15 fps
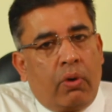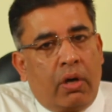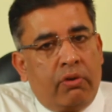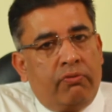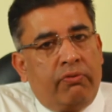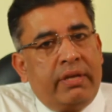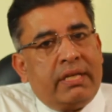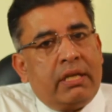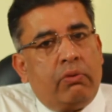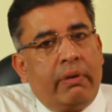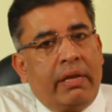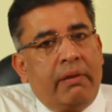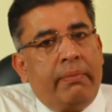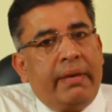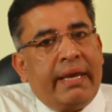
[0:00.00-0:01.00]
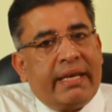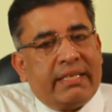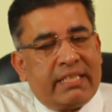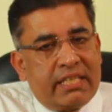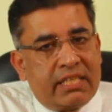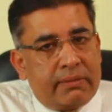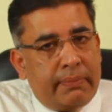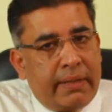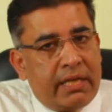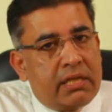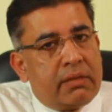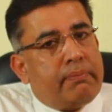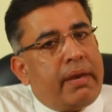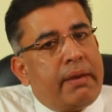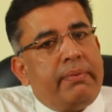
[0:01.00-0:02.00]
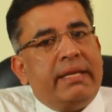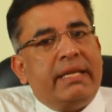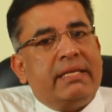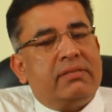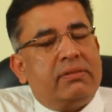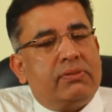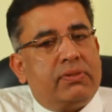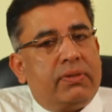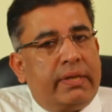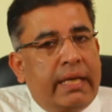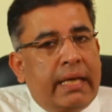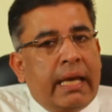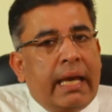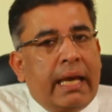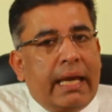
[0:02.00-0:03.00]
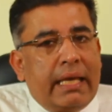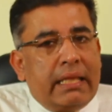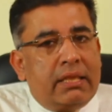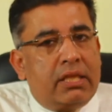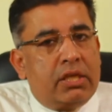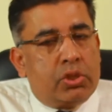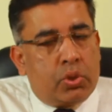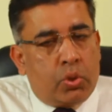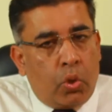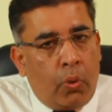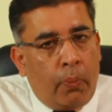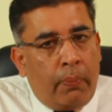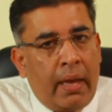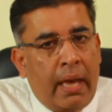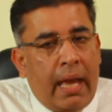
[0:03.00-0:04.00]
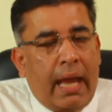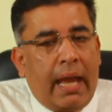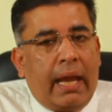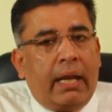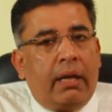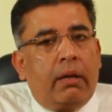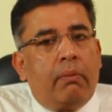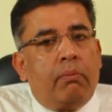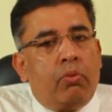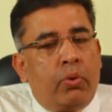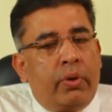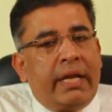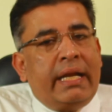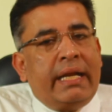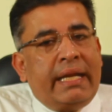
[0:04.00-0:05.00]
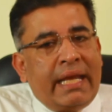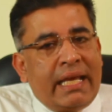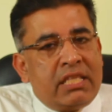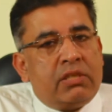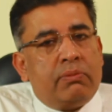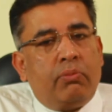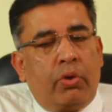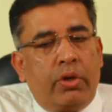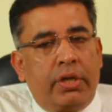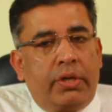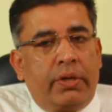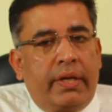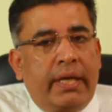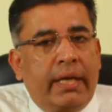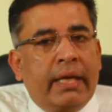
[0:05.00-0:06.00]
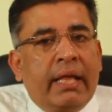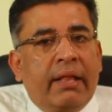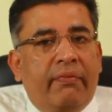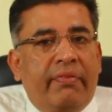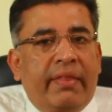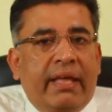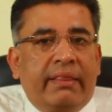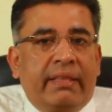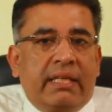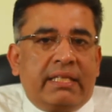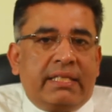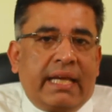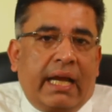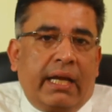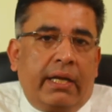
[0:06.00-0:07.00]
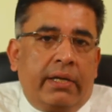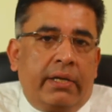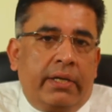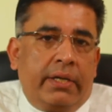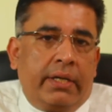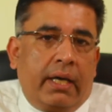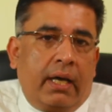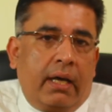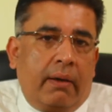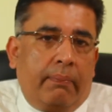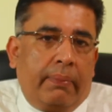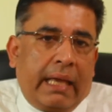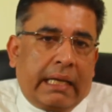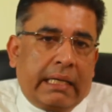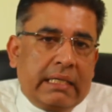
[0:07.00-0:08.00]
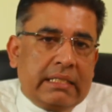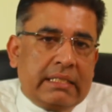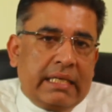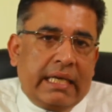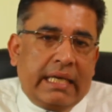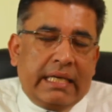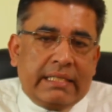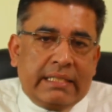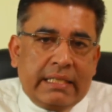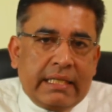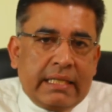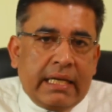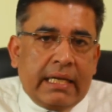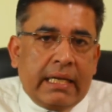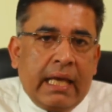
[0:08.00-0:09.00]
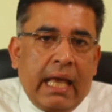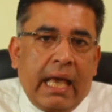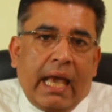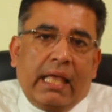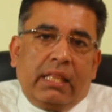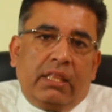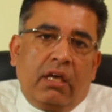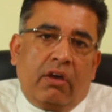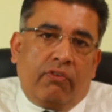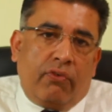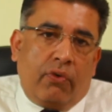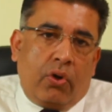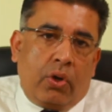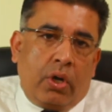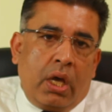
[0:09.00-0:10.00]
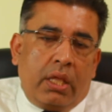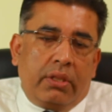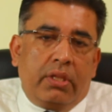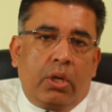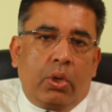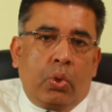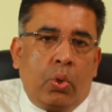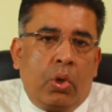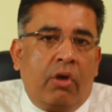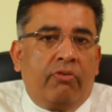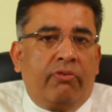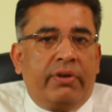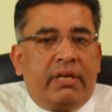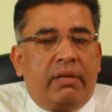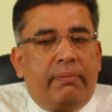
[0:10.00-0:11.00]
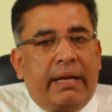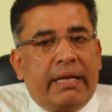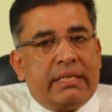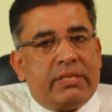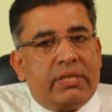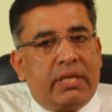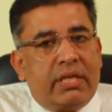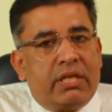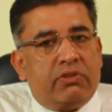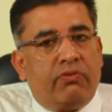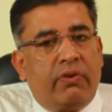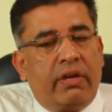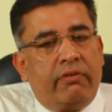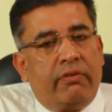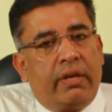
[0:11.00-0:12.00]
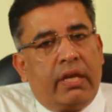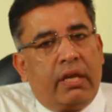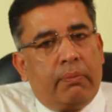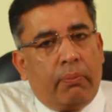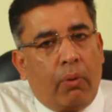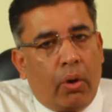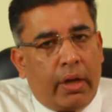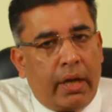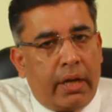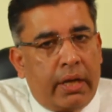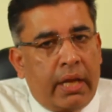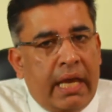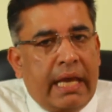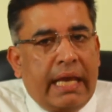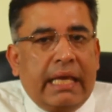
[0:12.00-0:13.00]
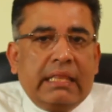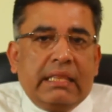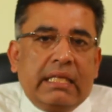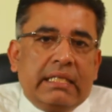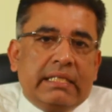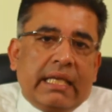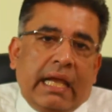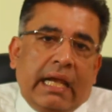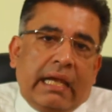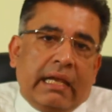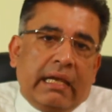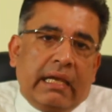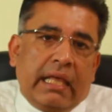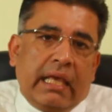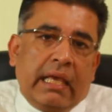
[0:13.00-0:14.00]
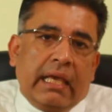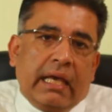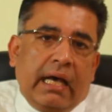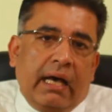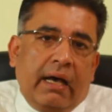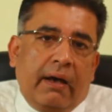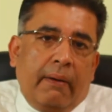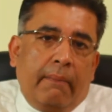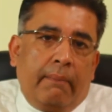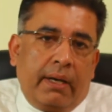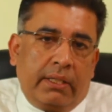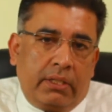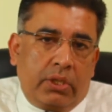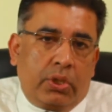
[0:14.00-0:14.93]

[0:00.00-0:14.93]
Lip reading: one fetal well-being assessment may be necessary in this group, and more intense monitoring than the standard pregnancy is needed, and therefore the role of fetal medicine is very, very important in this elderly mother